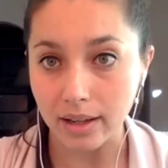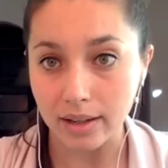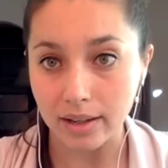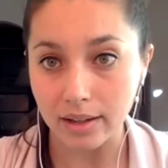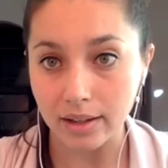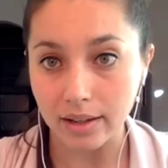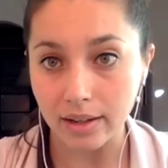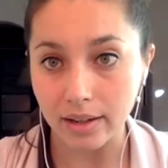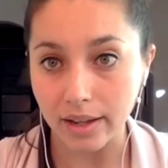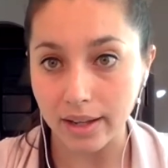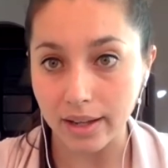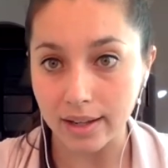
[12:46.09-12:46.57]

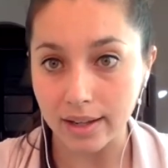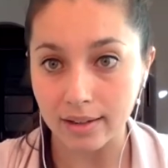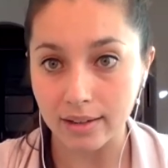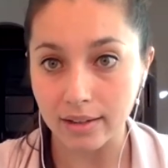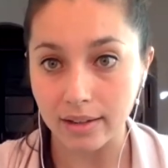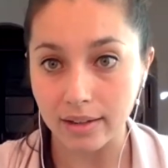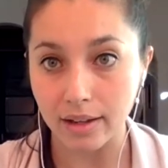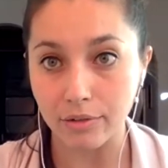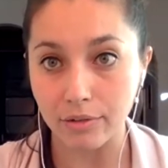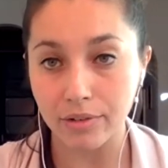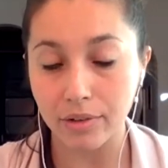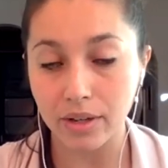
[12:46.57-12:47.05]
And
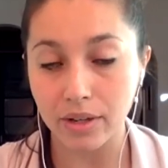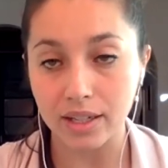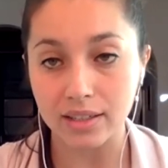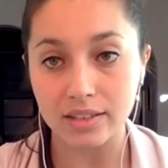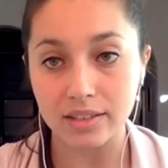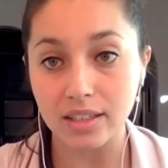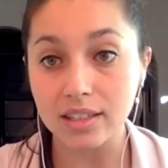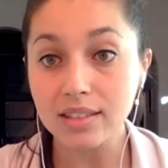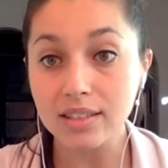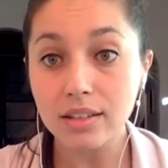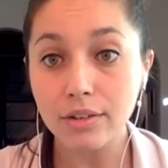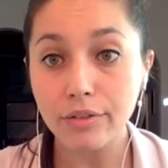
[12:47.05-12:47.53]
if you
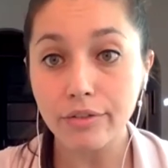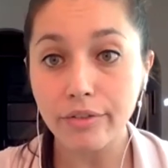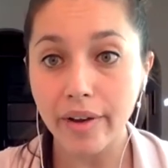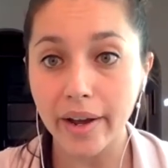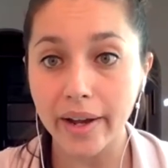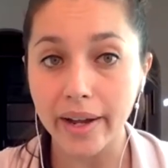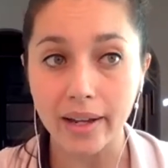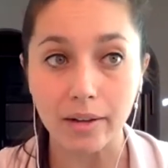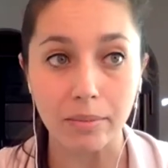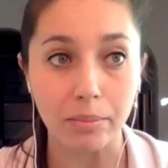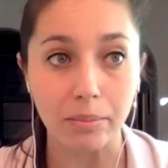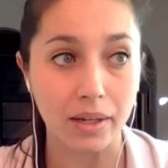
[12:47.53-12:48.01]
can
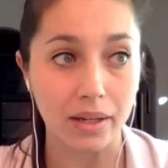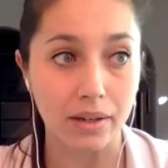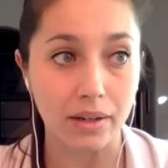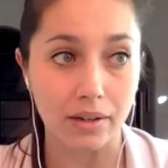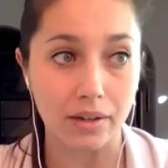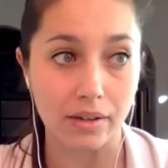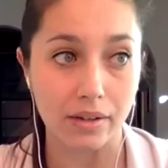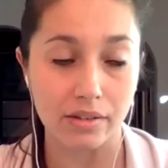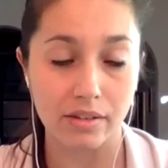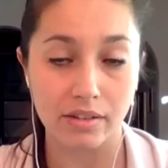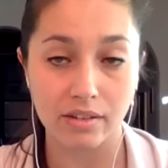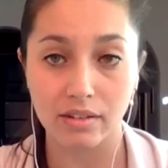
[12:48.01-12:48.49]
justify it
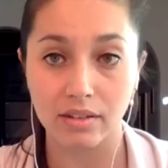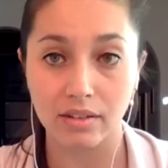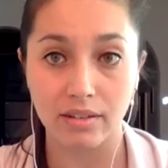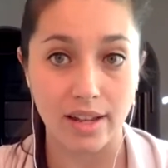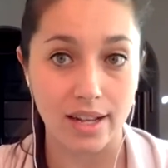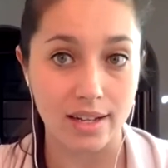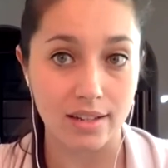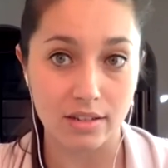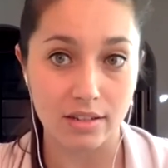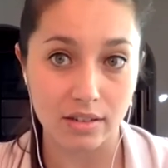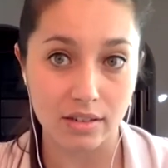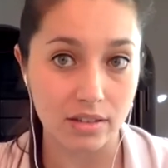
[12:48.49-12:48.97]
because
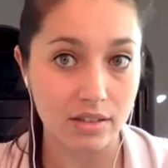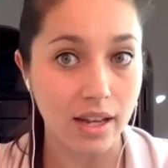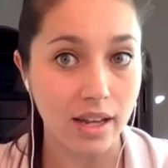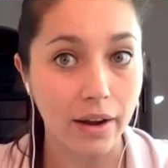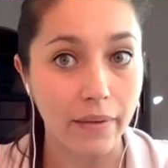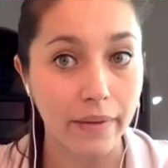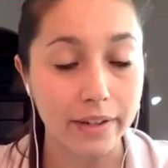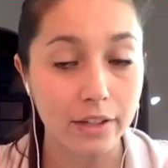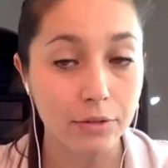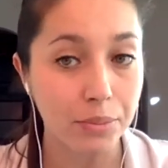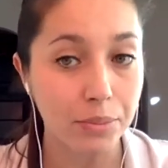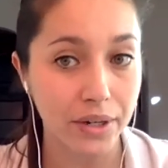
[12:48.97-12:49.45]
that's just
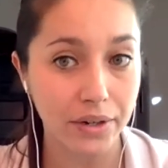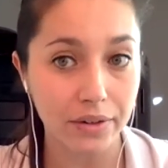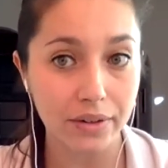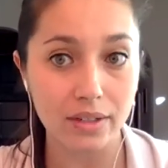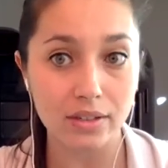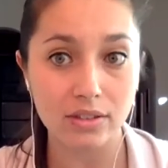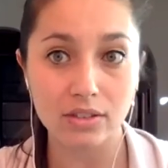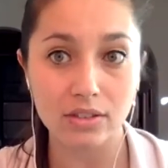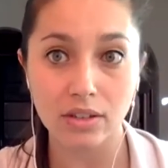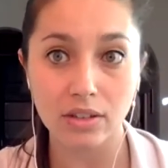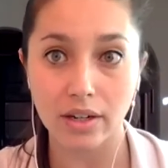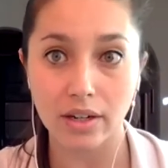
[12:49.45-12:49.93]
how
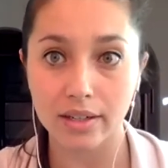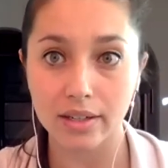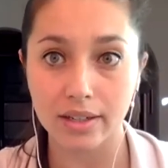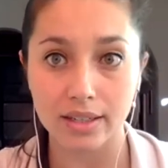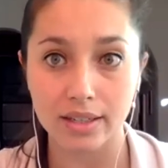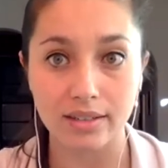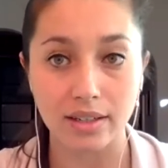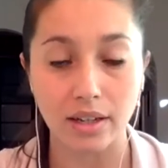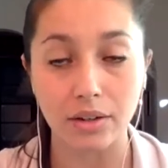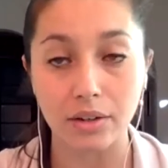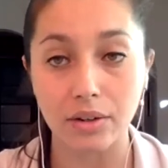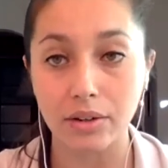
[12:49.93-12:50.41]
experienced you are,
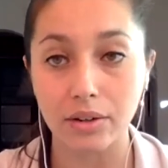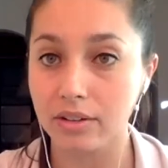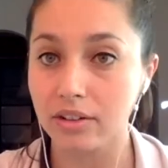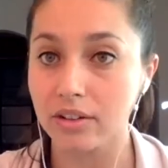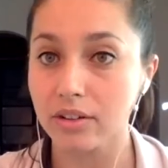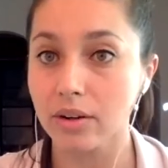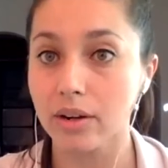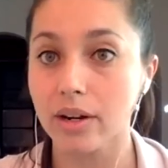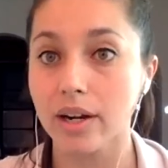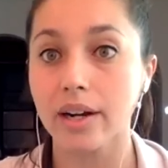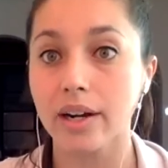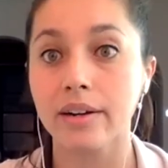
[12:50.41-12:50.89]
that's how good
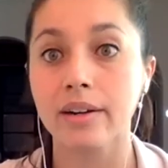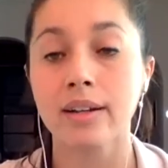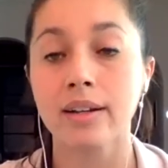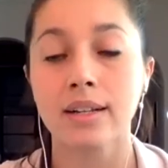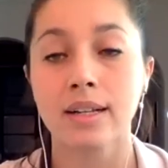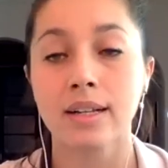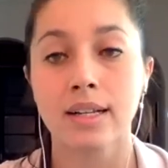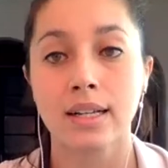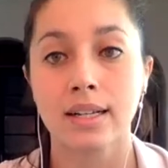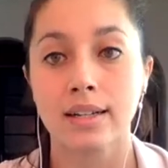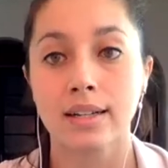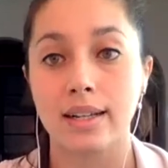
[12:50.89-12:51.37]
you are,
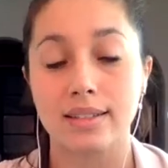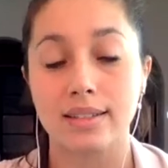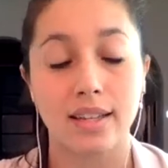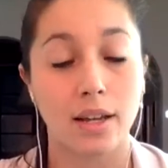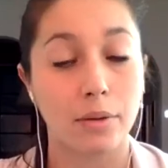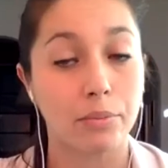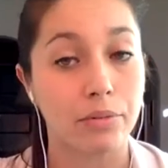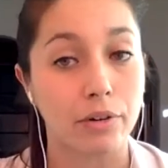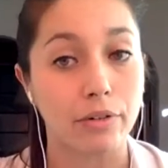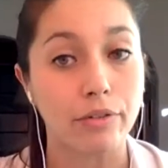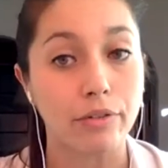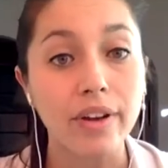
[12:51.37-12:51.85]
that's
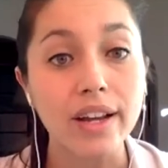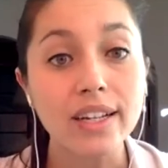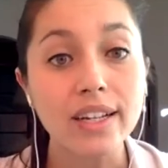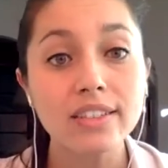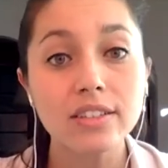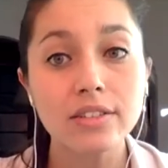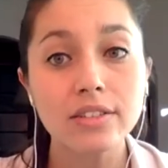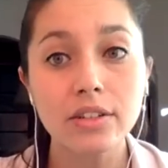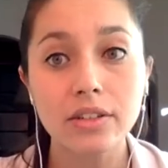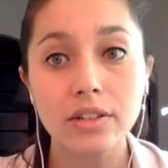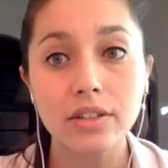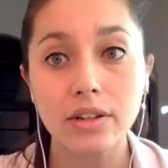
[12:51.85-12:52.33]
how
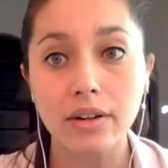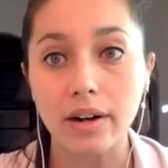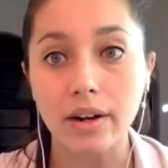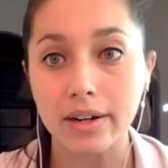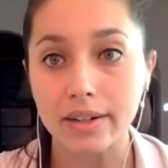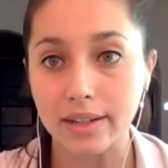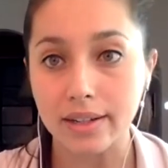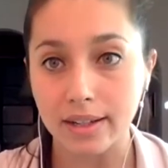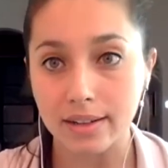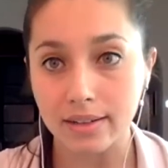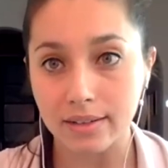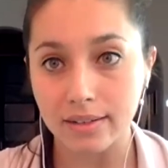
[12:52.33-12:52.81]
professional you
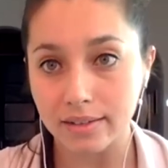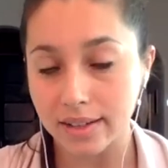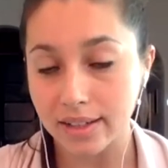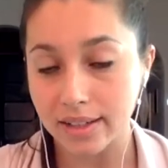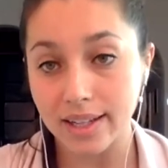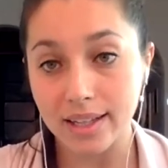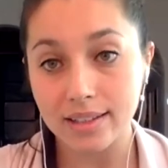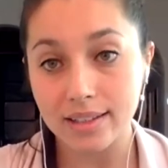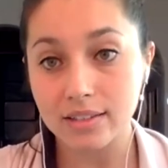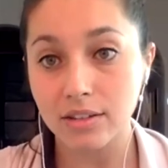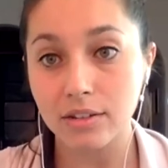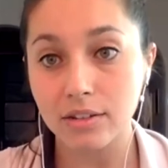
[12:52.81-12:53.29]
are, then
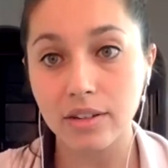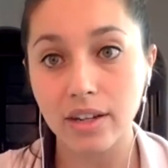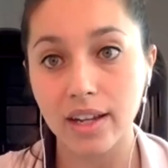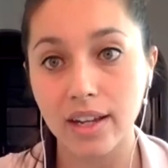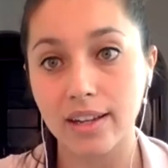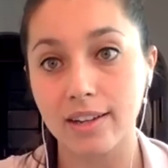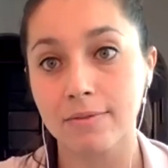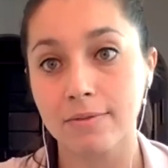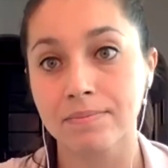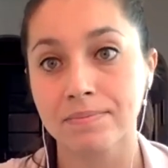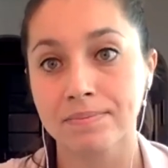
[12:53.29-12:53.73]
that's okay.